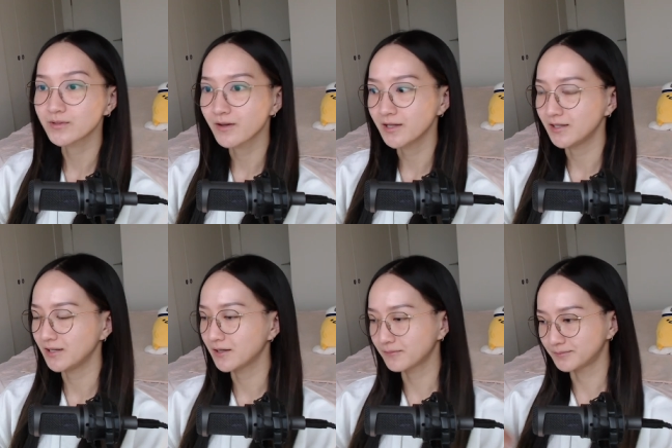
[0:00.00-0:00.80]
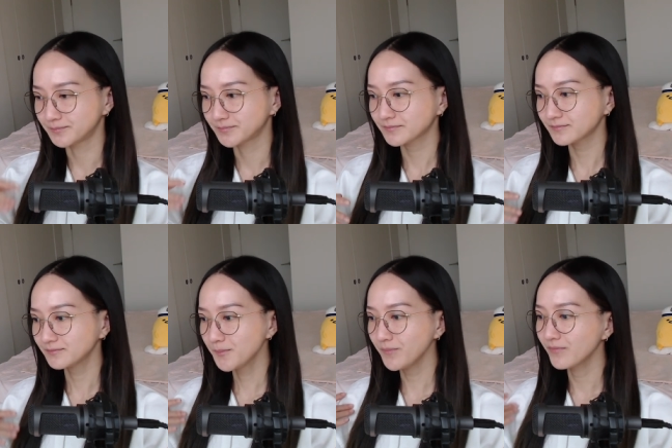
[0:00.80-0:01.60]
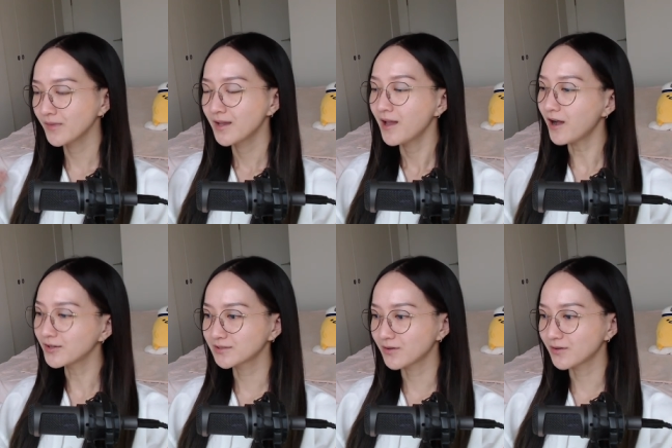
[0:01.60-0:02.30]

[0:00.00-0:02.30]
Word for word: all they needed. Also,